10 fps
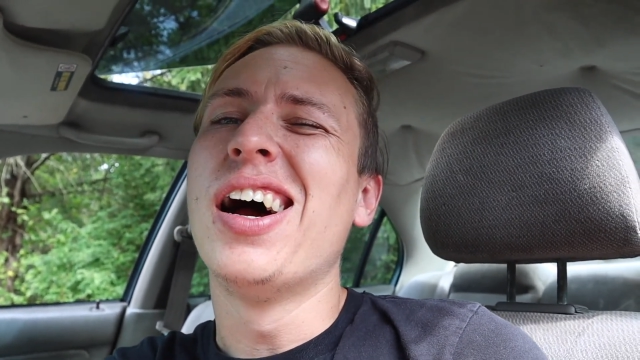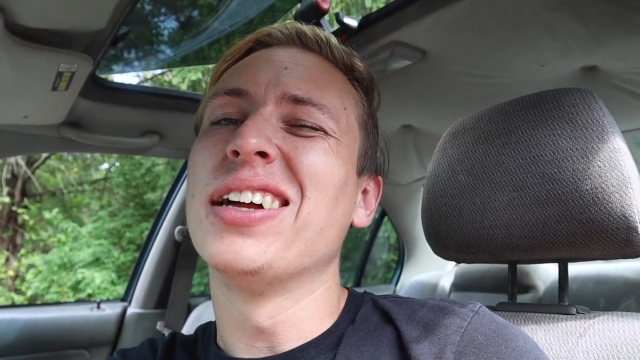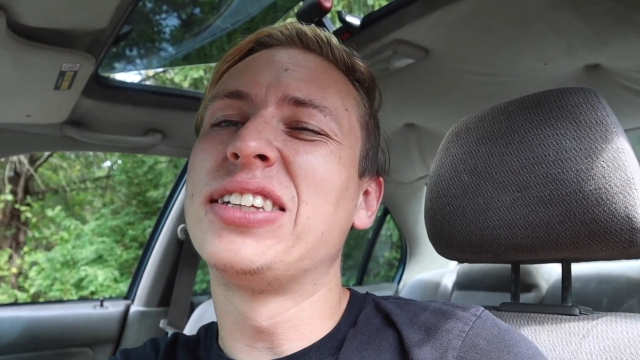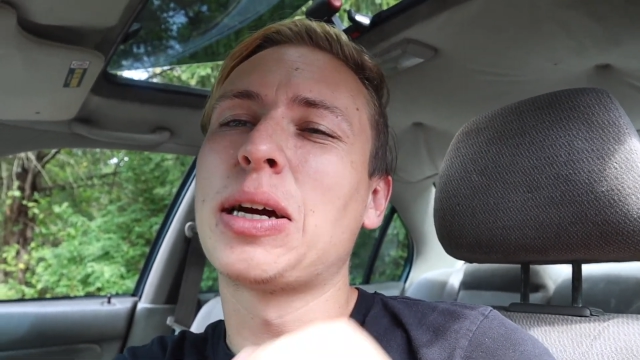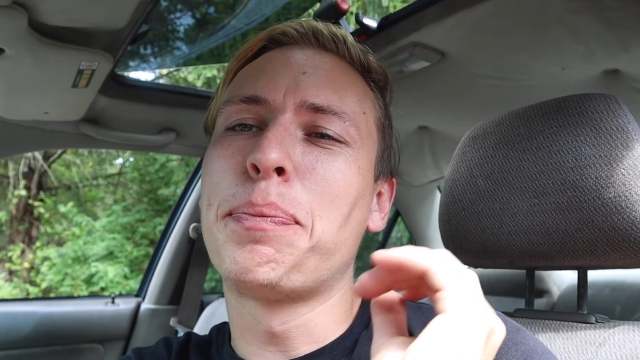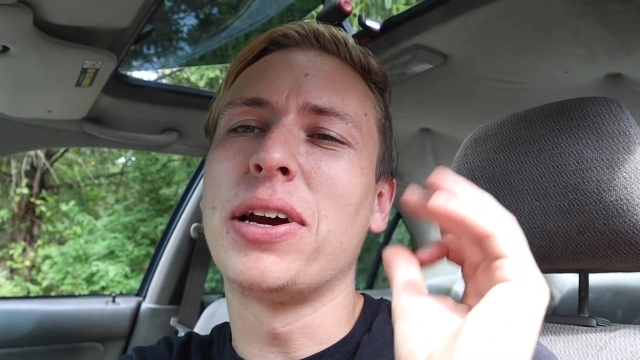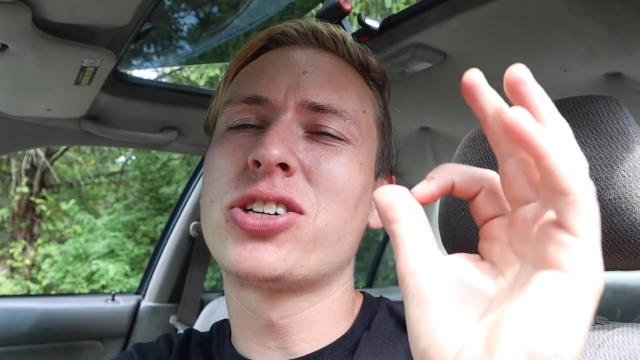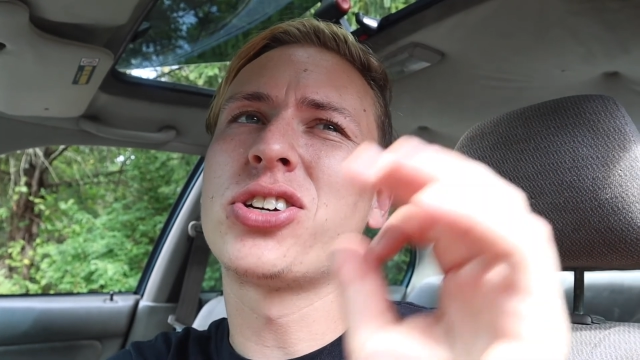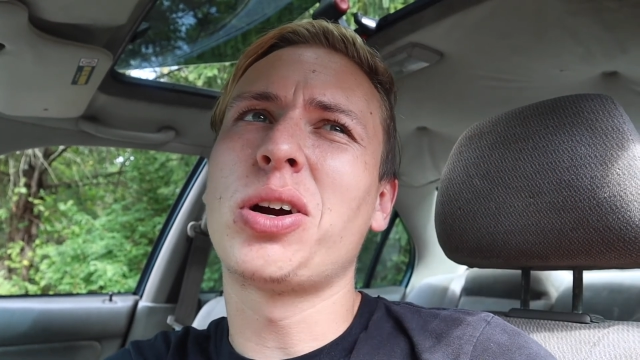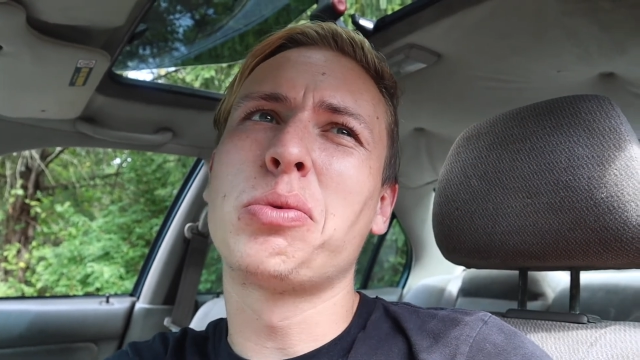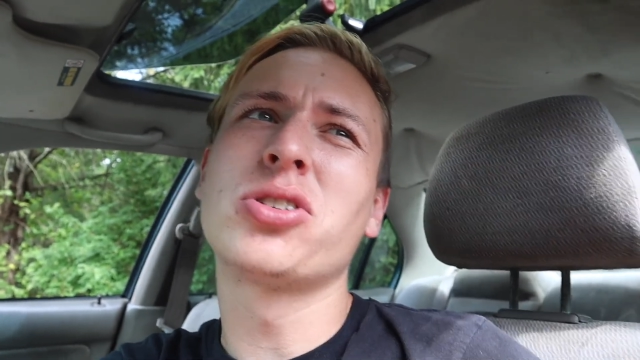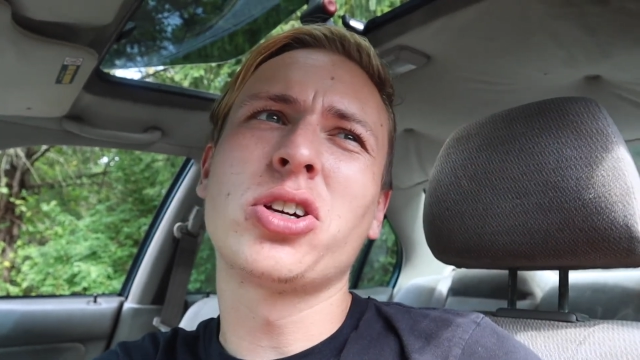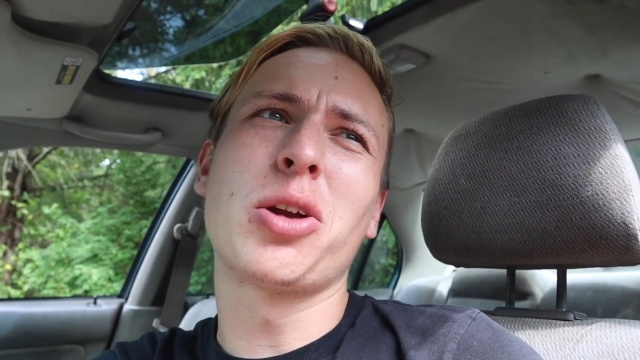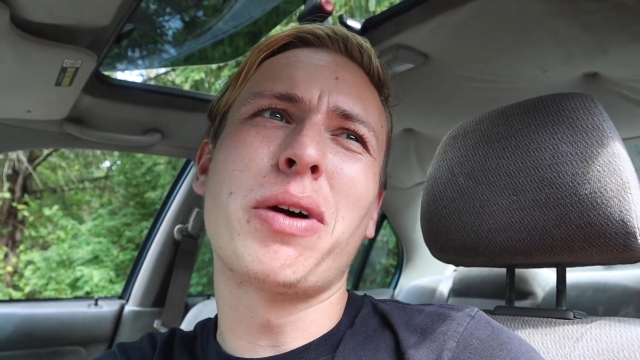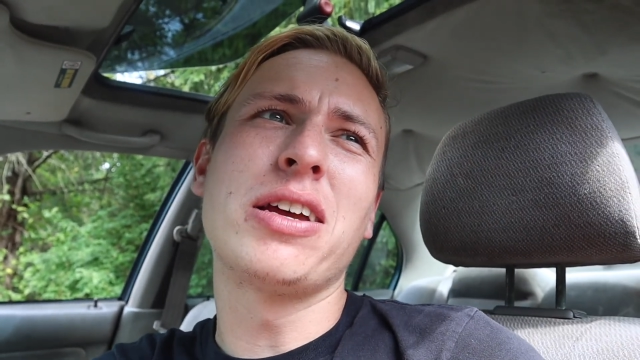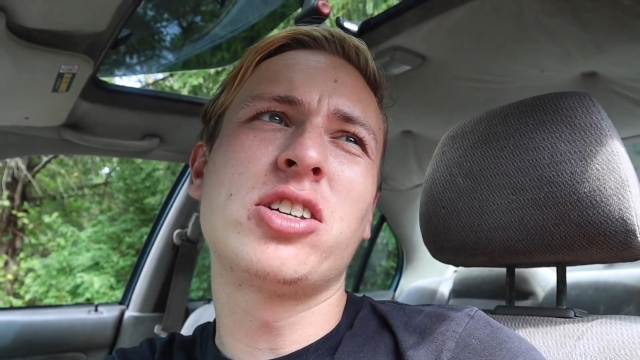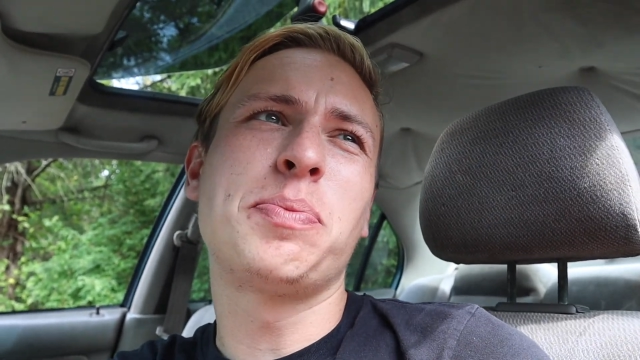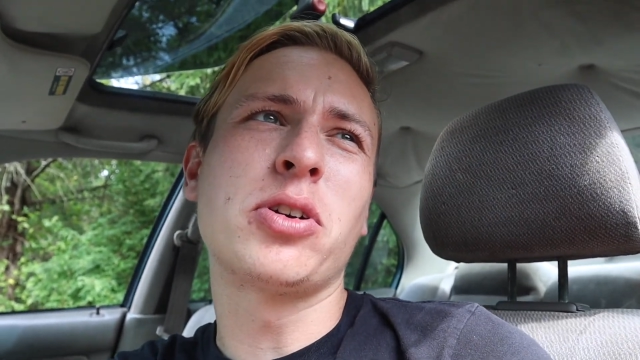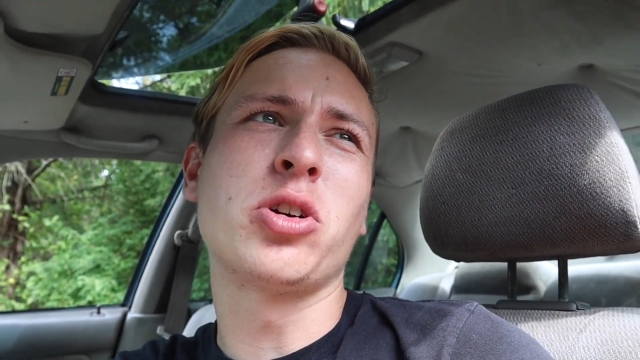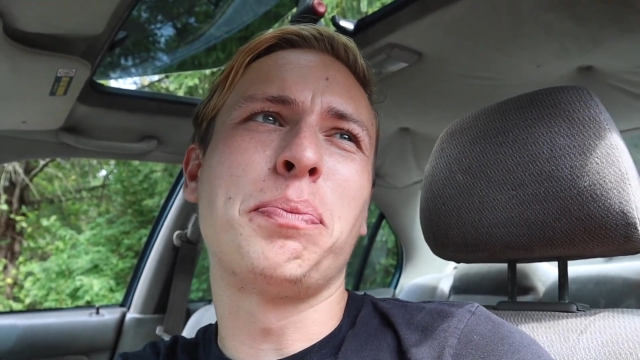I took a picture. I was gonna go to my
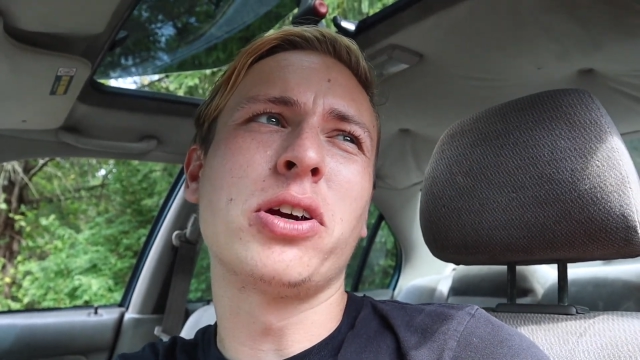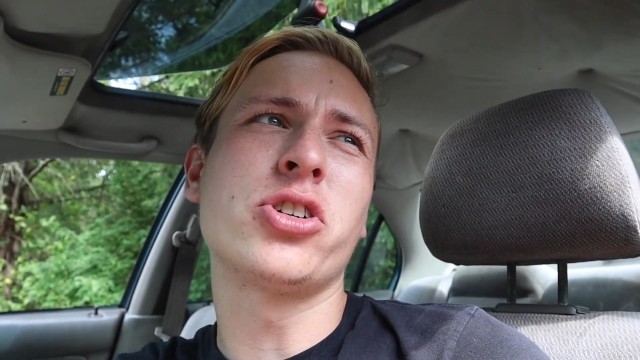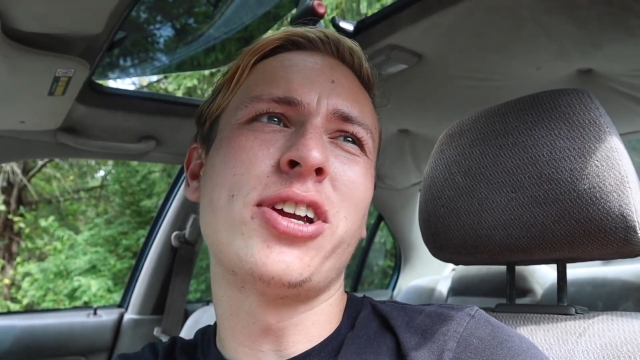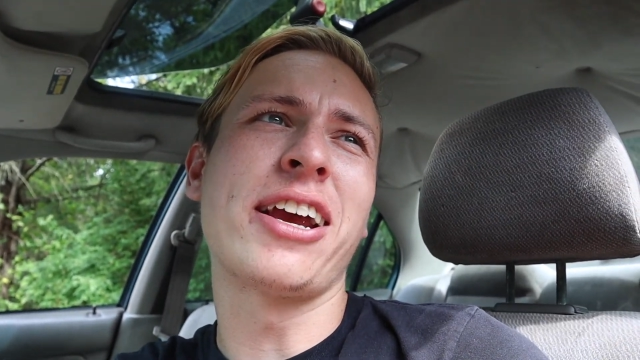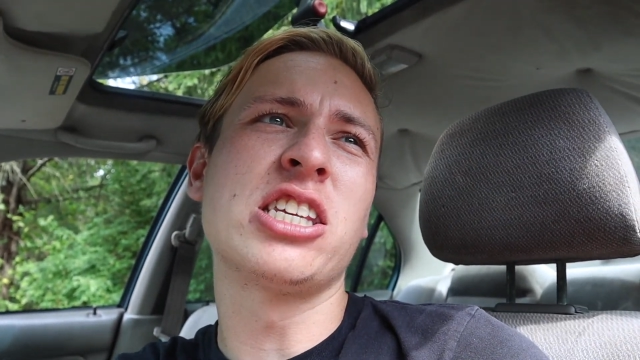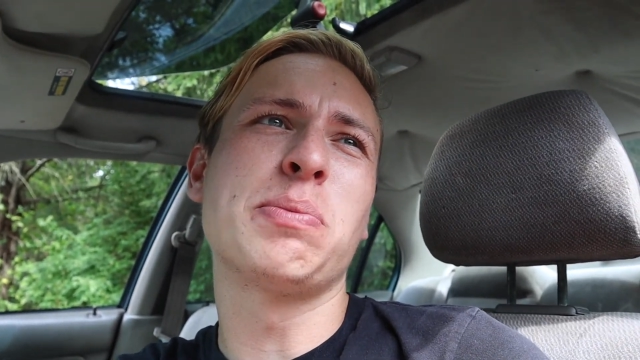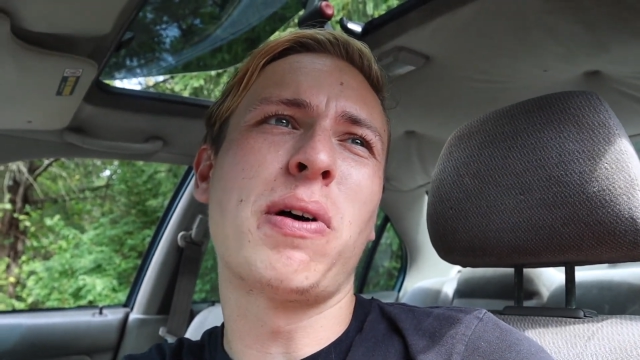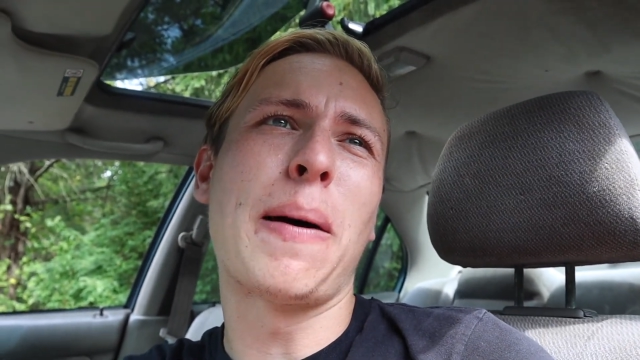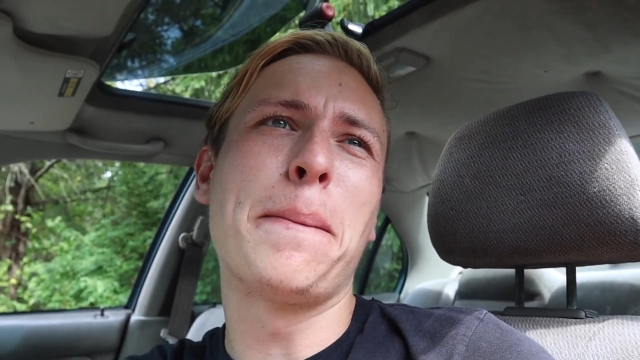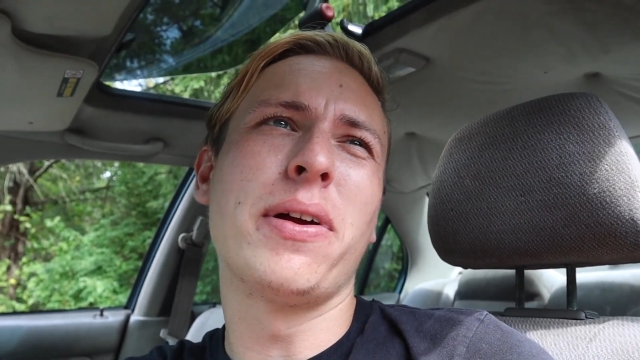special picture taking spot,